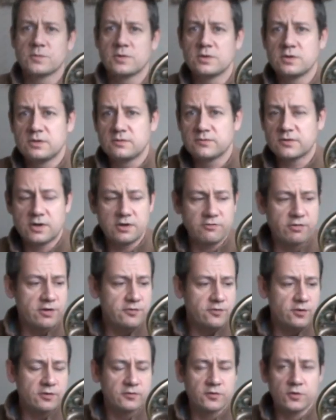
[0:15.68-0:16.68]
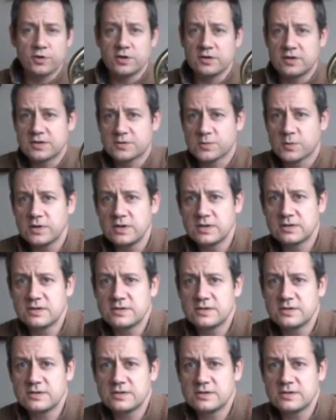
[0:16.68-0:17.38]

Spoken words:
well I've got a review for you this week.